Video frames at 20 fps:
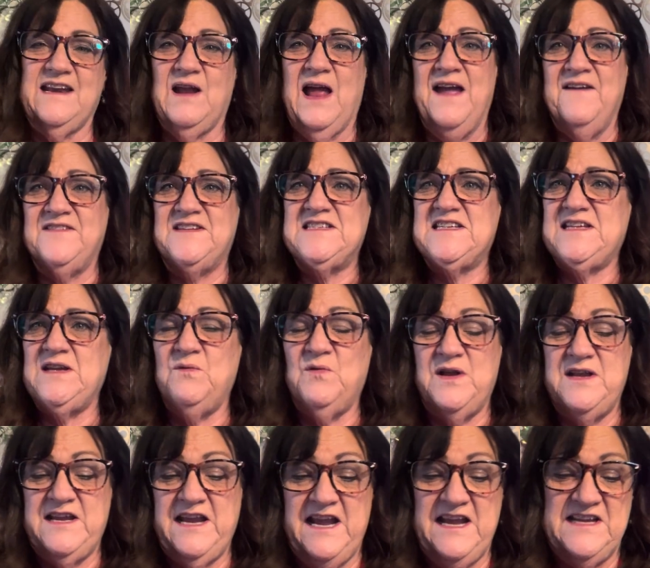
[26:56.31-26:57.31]
I have to see what
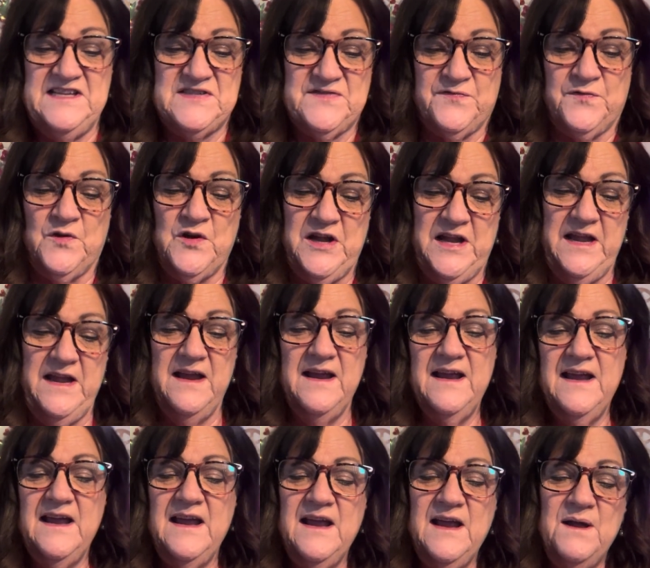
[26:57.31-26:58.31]
day he's free,
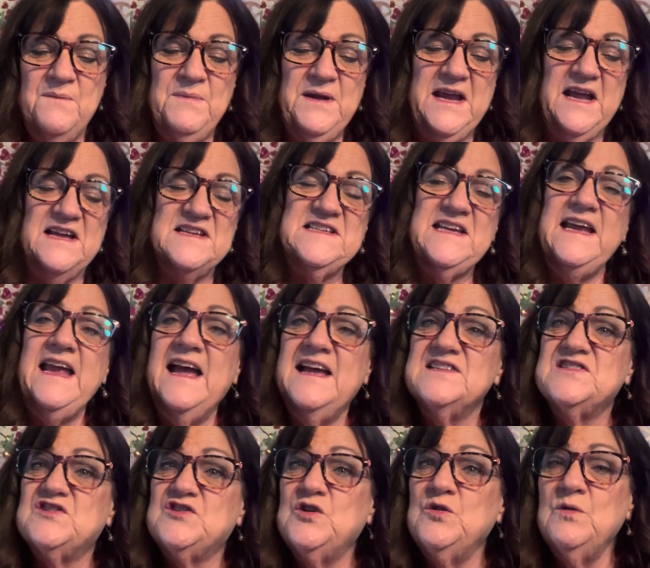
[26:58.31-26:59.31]
because he
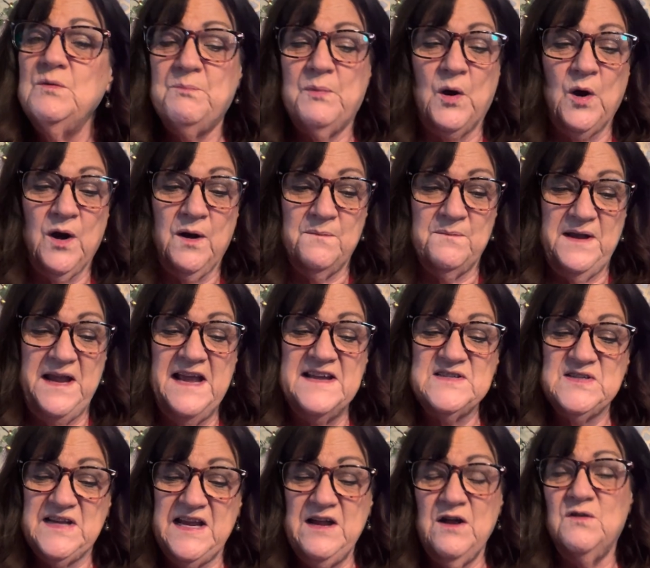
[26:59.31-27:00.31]
has
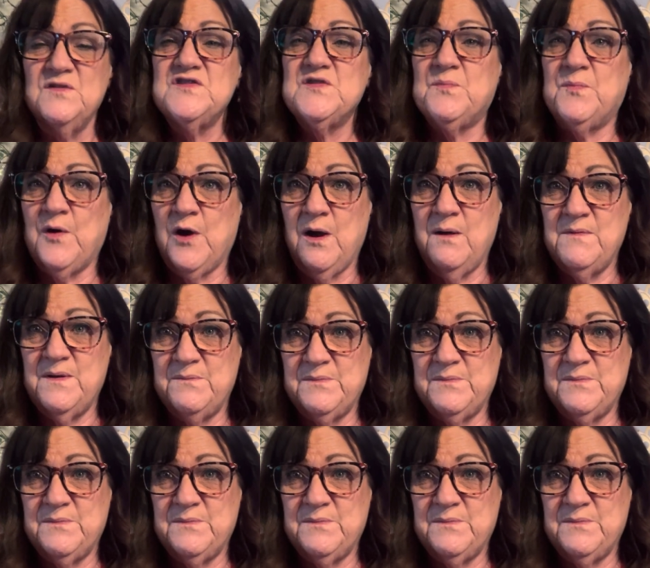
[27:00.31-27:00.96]
he owns apartment